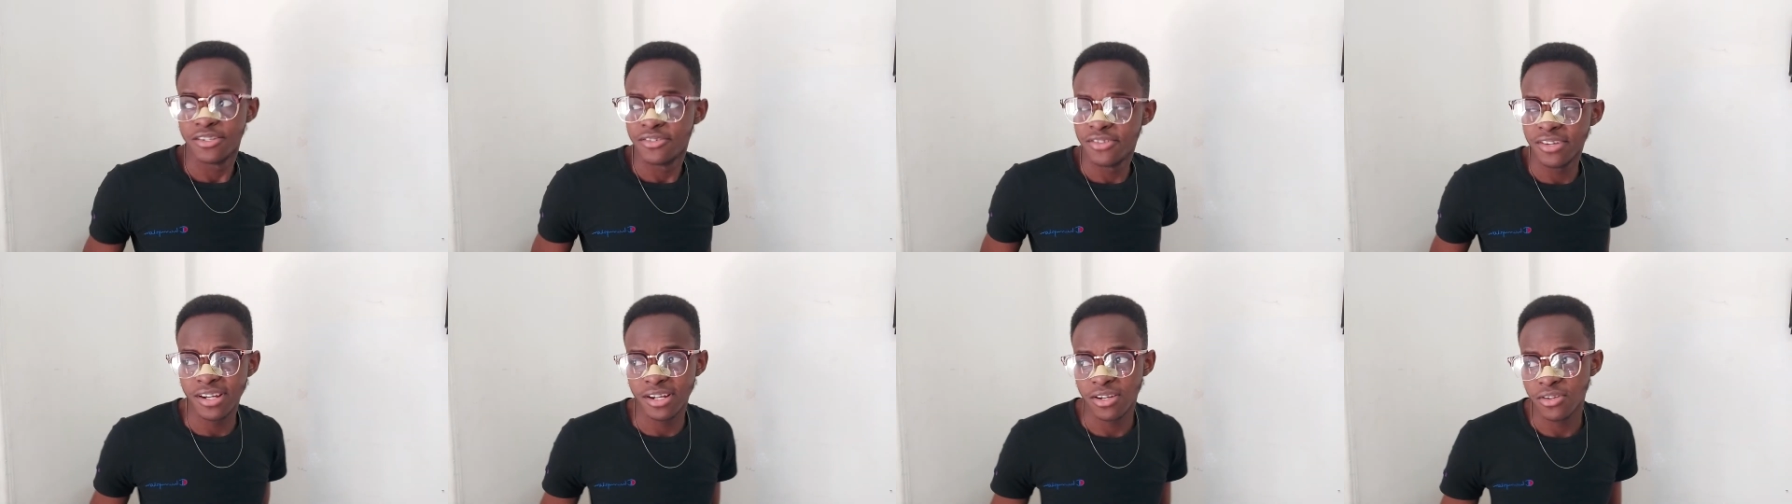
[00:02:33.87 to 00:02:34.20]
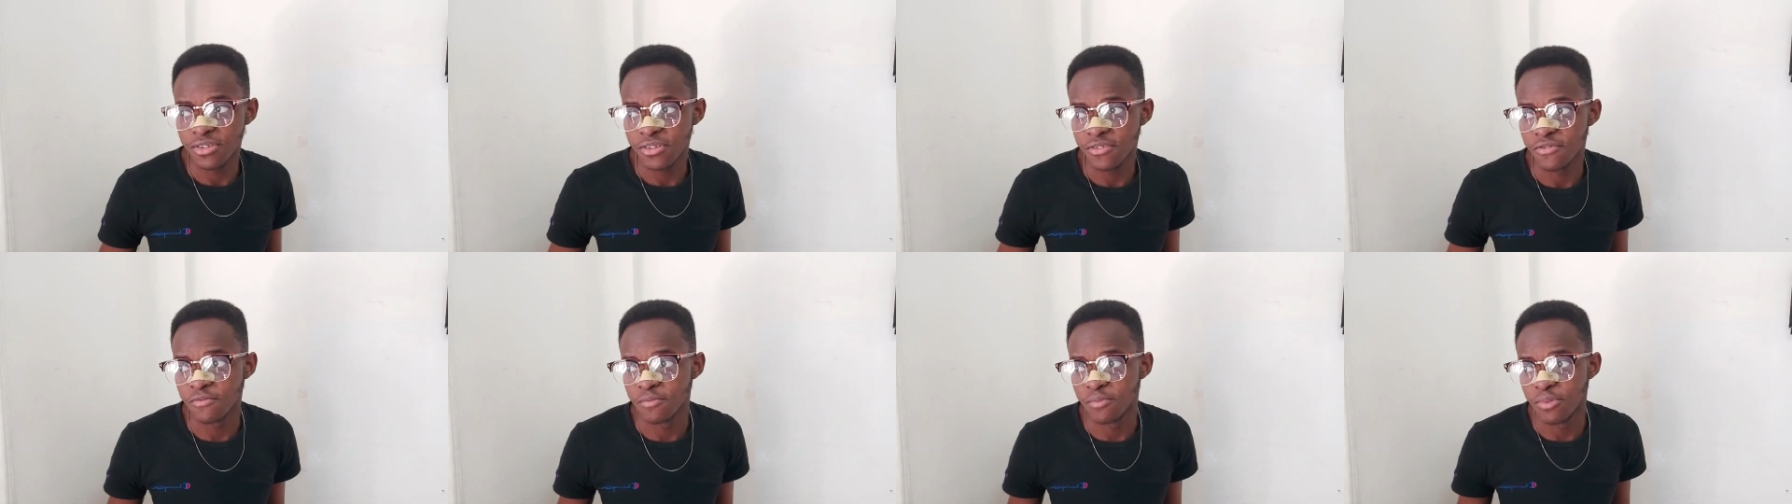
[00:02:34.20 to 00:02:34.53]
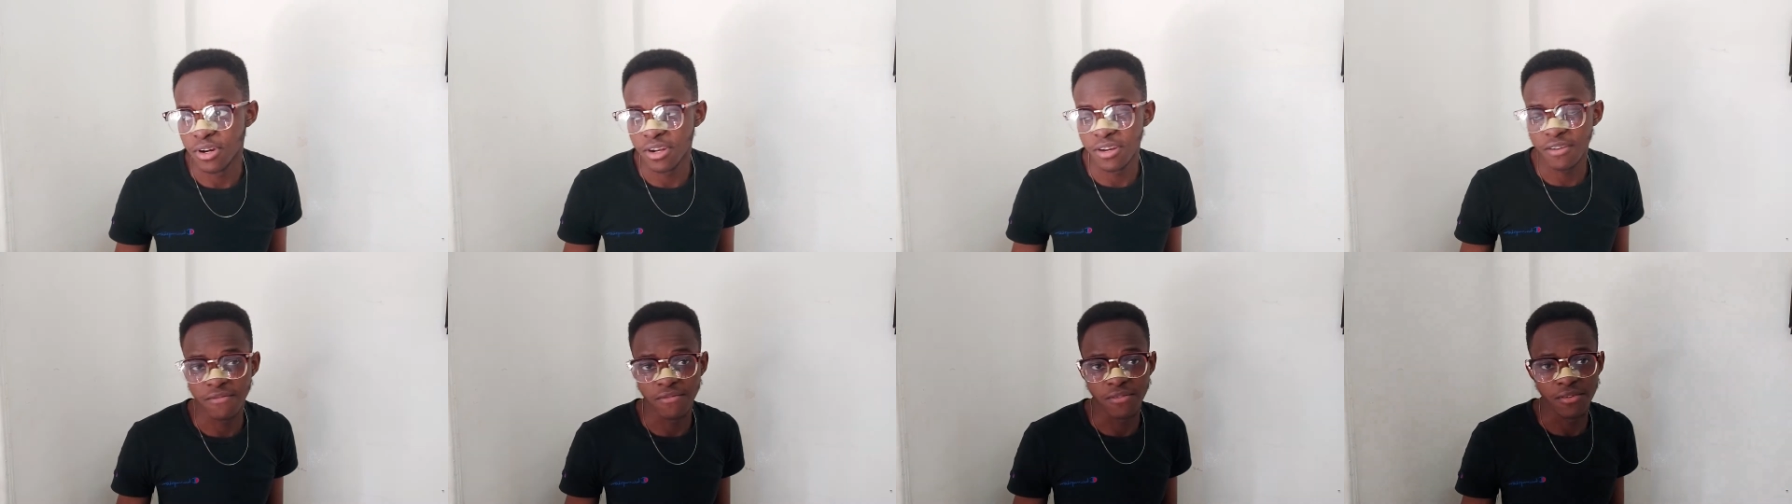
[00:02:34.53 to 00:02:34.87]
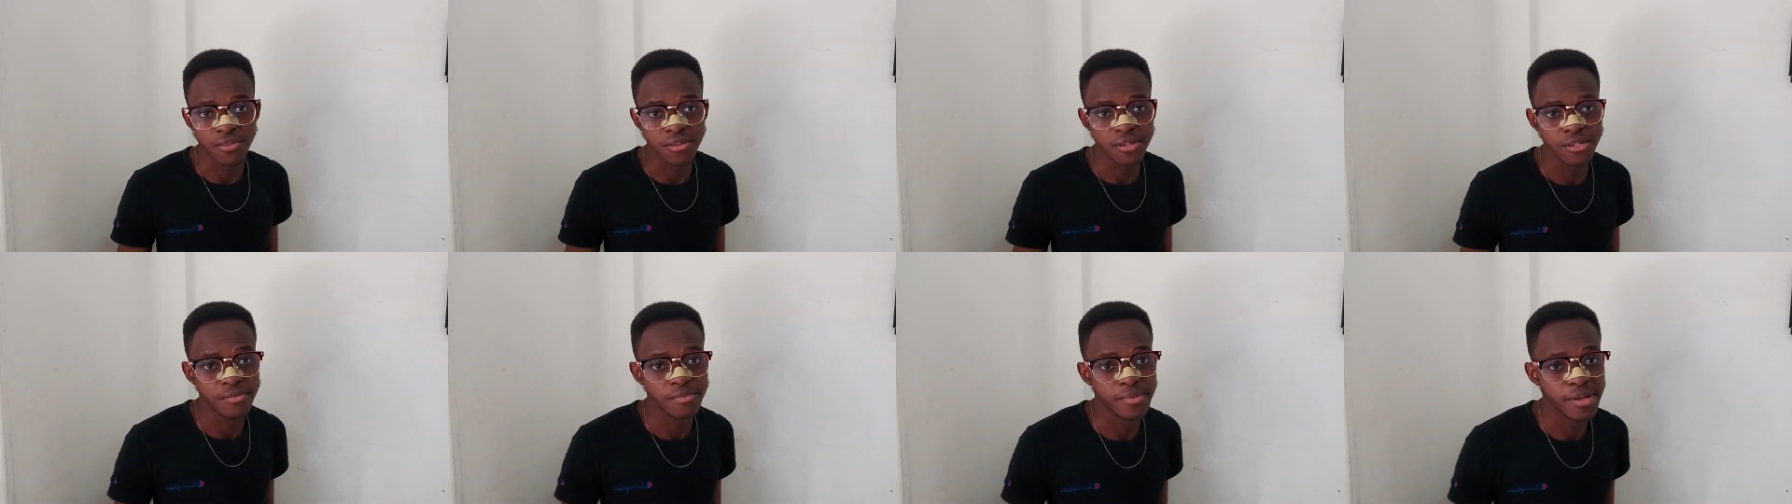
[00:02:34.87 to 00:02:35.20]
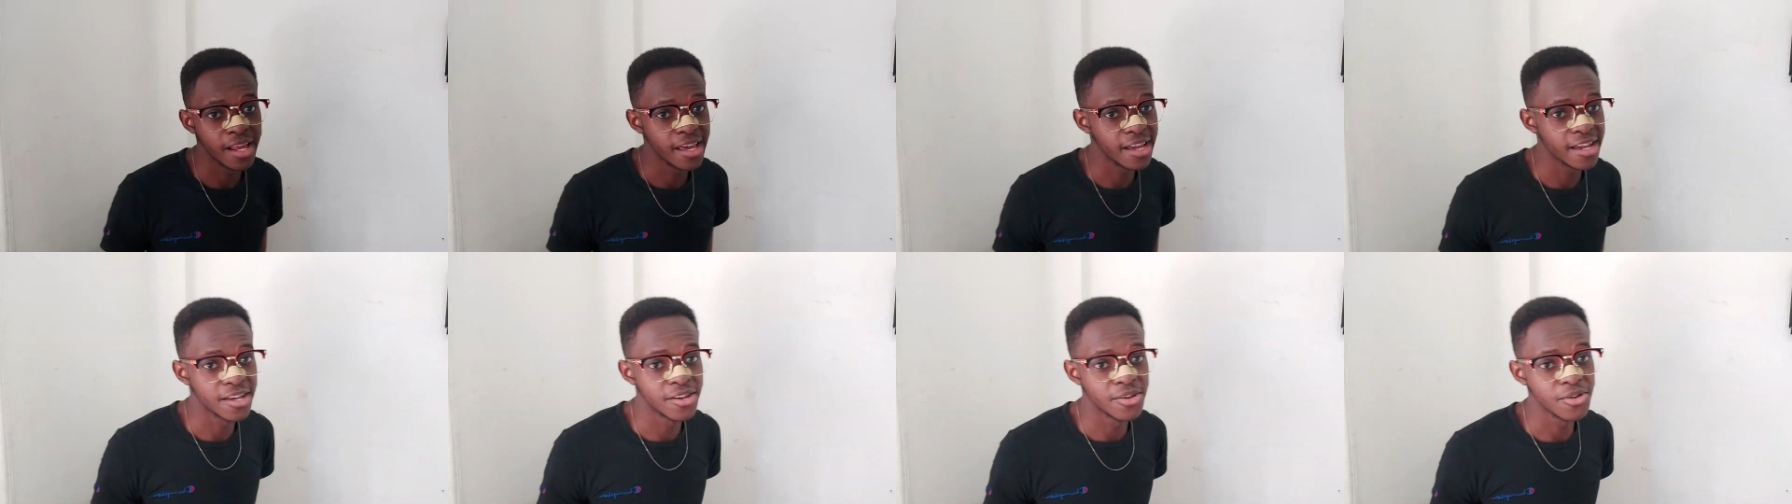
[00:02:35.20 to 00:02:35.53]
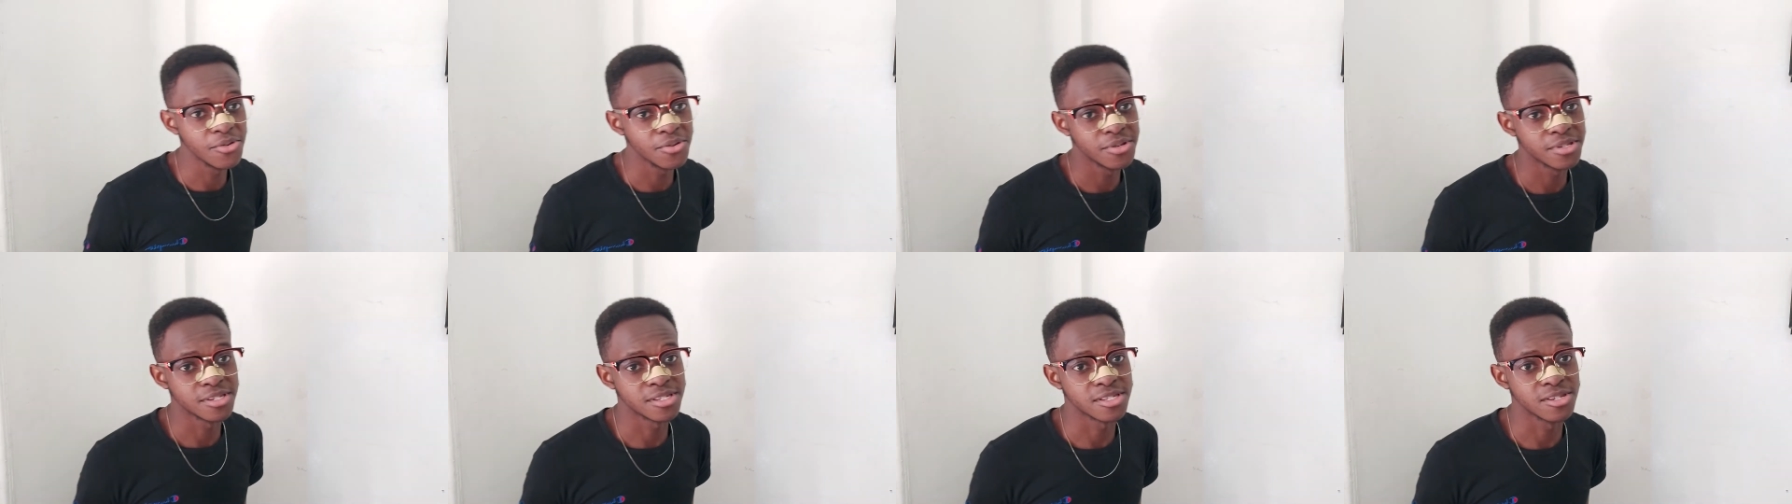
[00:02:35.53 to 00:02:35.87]
drink a lot of brake fluid, but I can
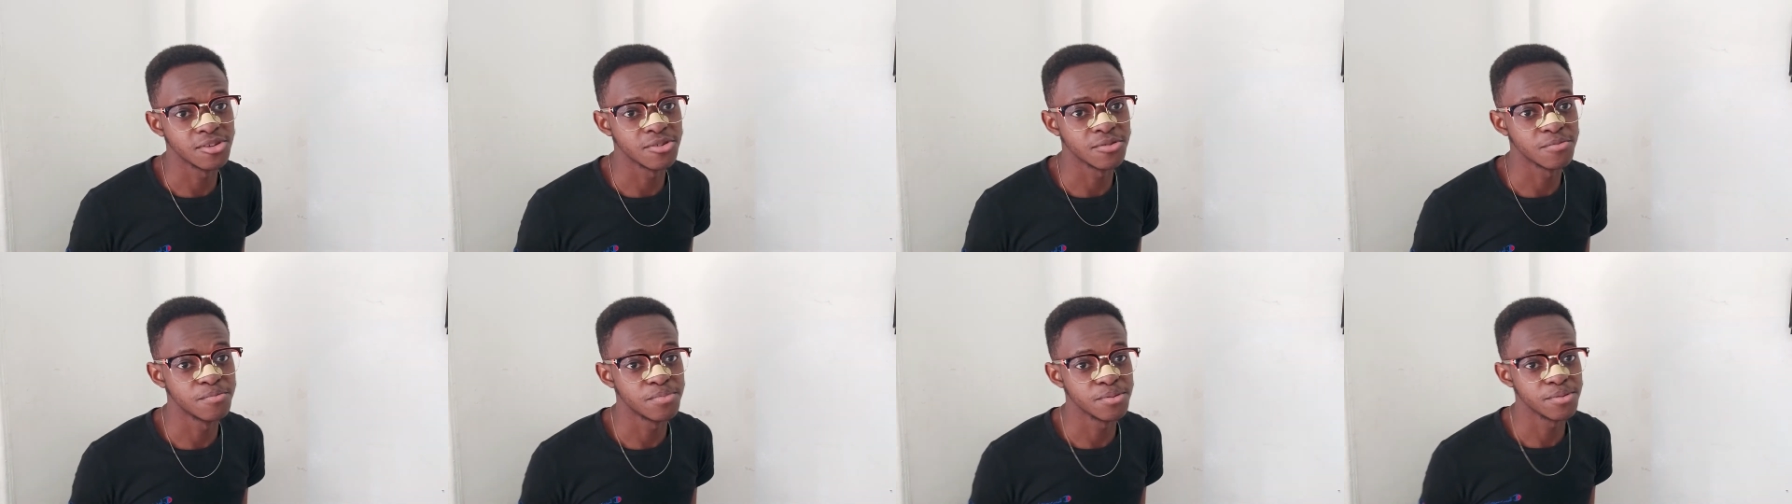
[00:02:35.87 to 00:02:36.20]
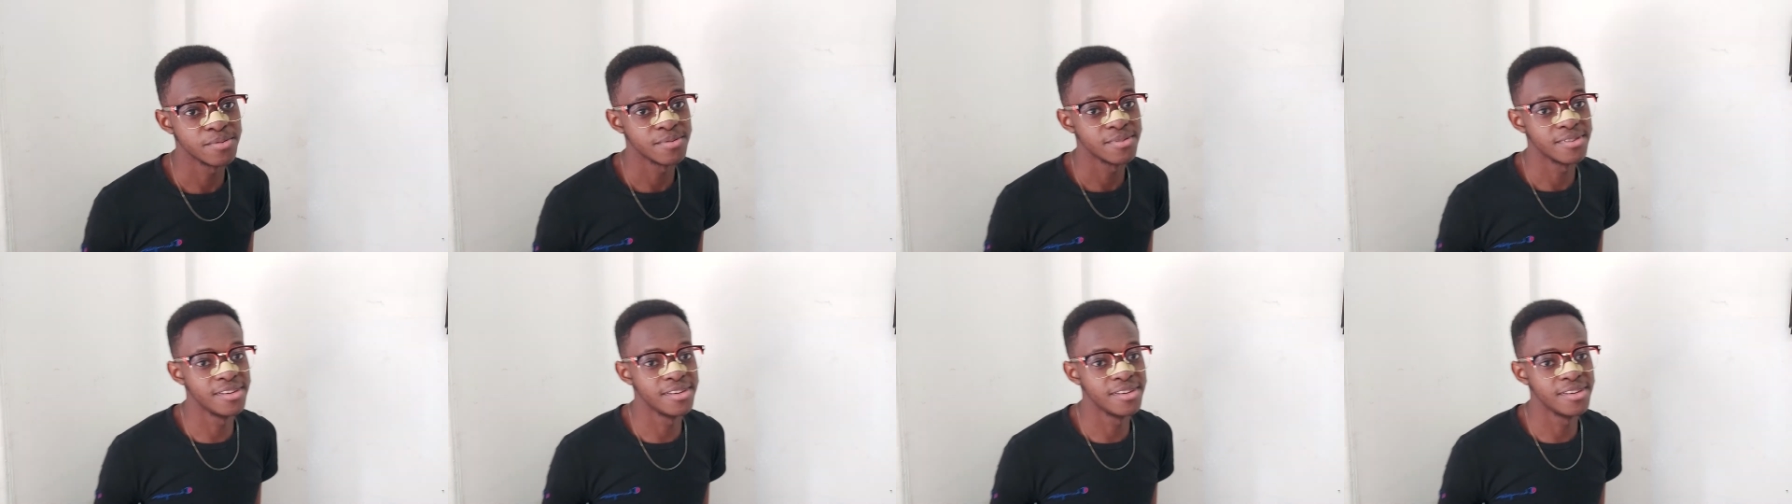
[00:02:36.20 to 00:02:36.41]
always stop.